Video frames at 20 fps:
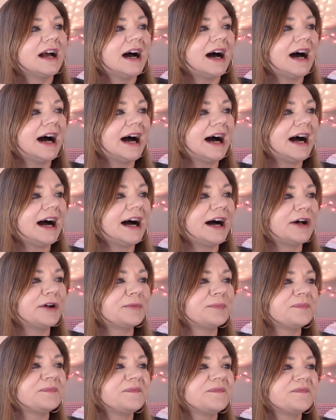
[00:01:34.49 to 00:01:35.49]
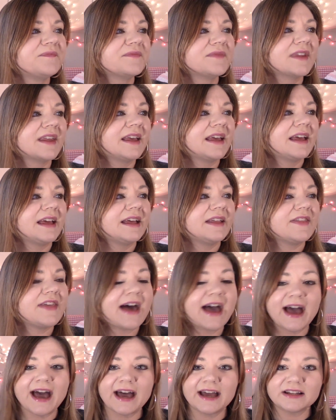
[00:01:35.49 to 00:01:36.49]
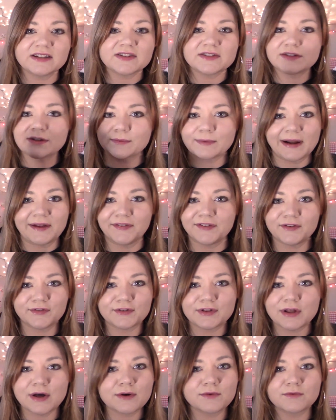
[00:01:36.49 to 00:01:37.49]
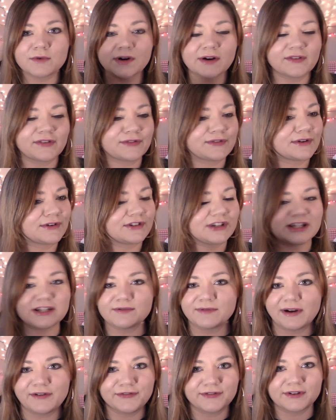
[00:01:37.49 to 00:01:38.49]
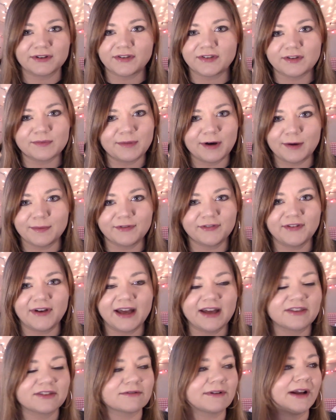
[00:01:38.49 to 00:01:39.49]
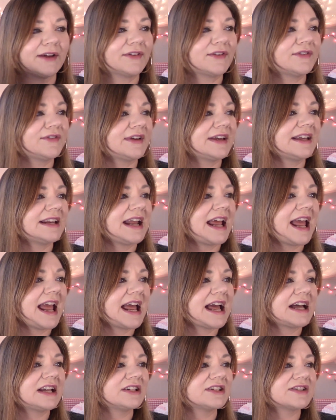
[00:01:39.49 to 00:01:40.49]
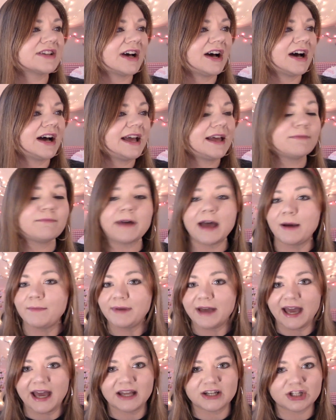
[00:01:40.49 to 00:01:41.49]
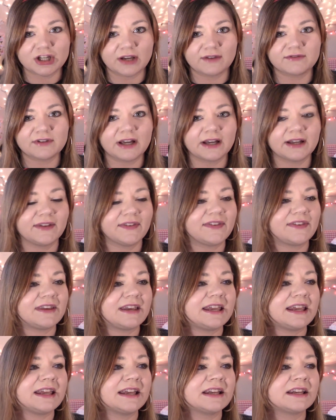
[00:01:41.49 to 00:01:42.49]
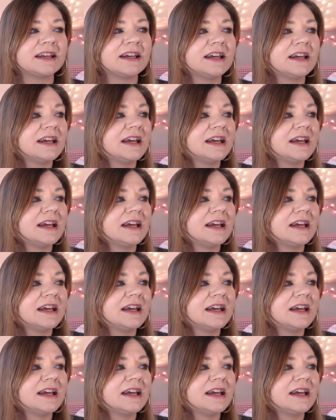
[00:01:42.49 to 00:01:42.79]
Um, that the rest of Clone Wars, if there's any reference to Boba Fett and the rest of it, and uh, and Bad Batch, I've not seen.